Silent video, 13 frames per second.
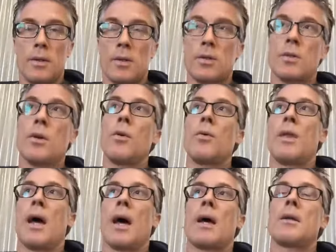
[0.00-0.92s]
so
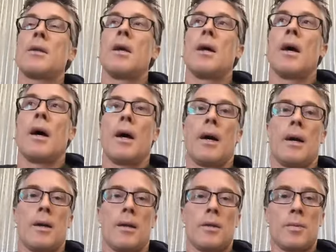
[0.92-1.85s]
that
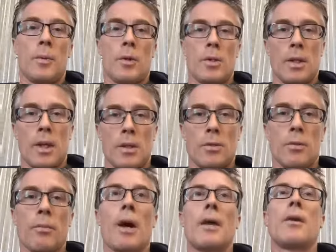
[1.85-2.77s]
this person gets
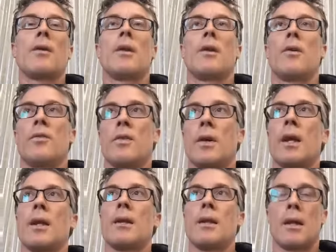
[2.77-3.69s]
a reminder, they don't
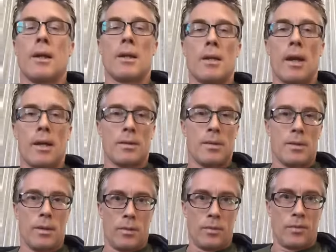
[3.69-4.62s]
forget it, they get a
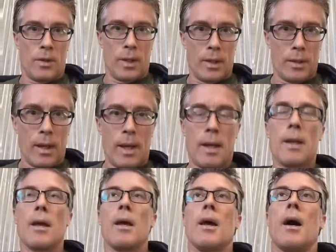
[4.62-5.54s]
text, they don't forget
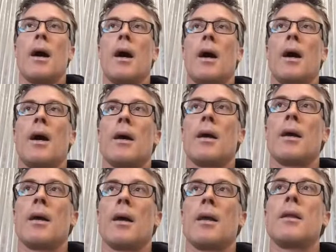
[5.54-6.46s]
that,
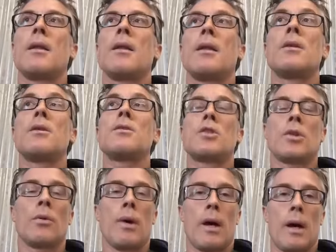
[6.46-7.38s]
and then they didn't
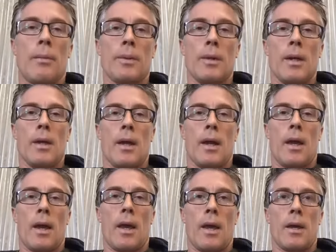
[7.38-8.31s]
show up.
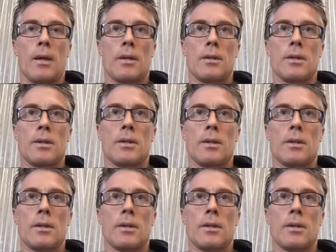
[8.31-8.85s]
And